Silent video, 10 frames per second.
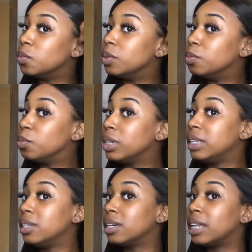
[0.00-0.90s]
We
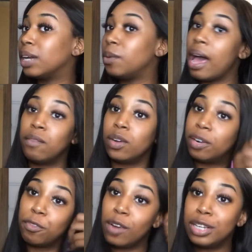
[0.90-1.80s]
really look like we have
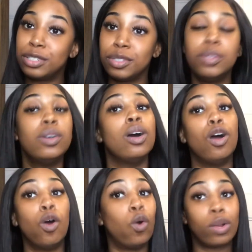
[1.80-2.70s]
on a frontal,
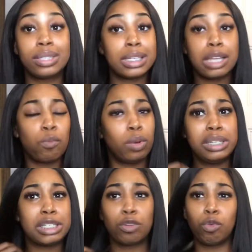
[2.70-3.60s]
or we
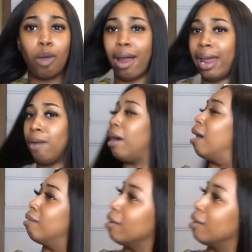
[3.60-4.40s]
just grew our hair out.